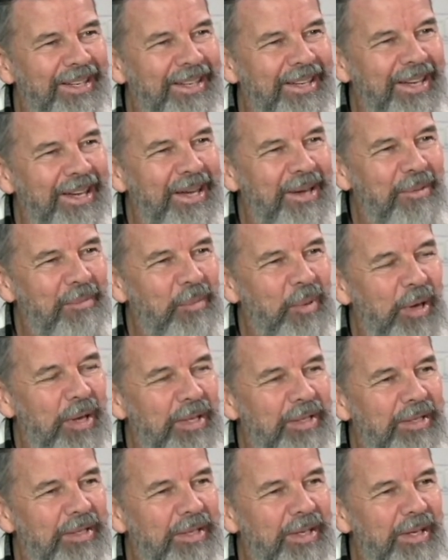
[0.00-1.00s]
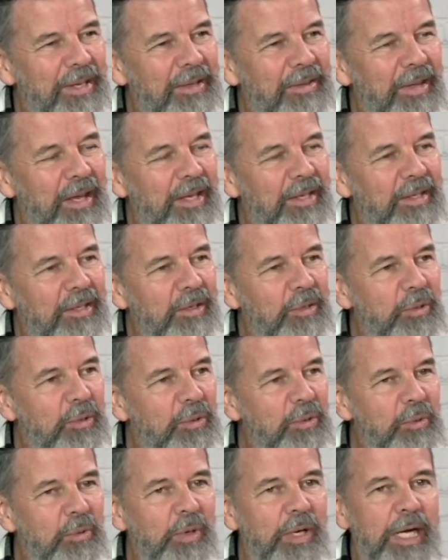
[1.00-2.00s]
but then you,
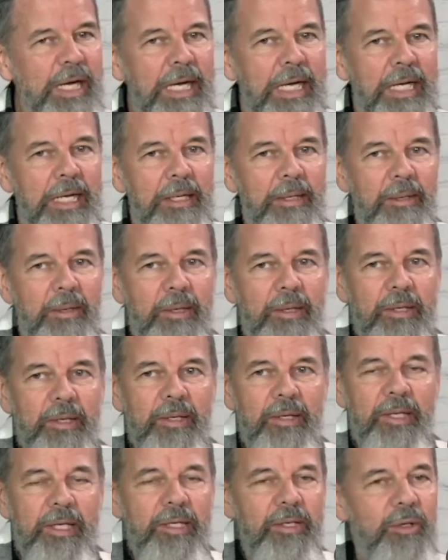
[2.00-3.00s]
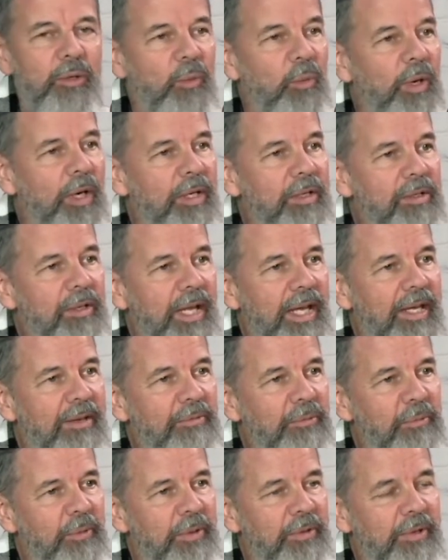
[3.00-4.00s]
in your work life
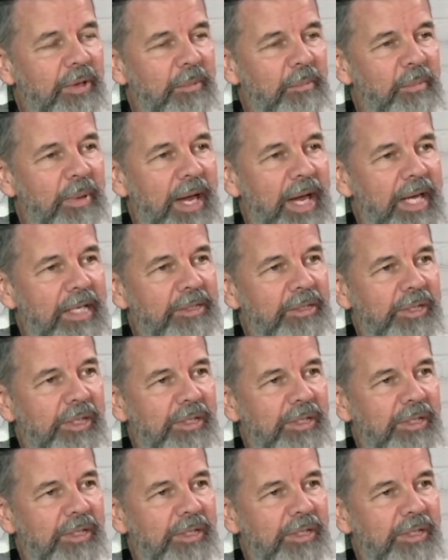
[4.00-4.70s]
with Compassion,